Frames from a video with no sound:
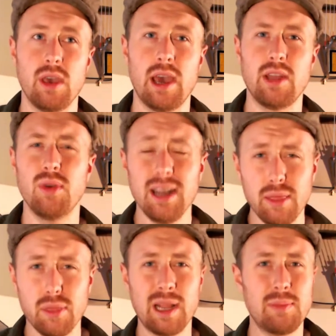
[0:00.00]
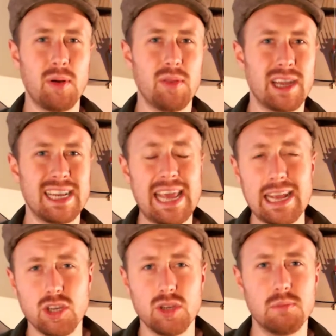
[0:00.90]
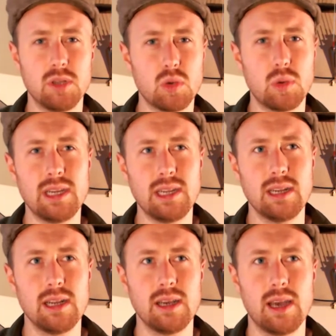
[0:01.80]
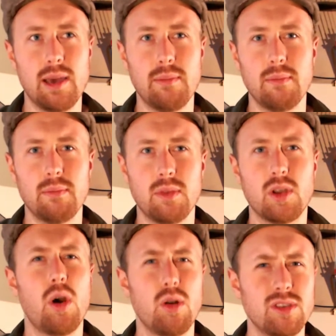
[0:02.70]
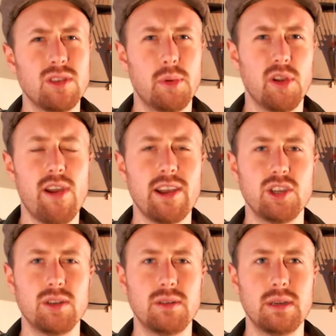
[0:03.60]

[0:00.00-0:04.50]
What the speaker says: and really think about the connection between the chords and the progression.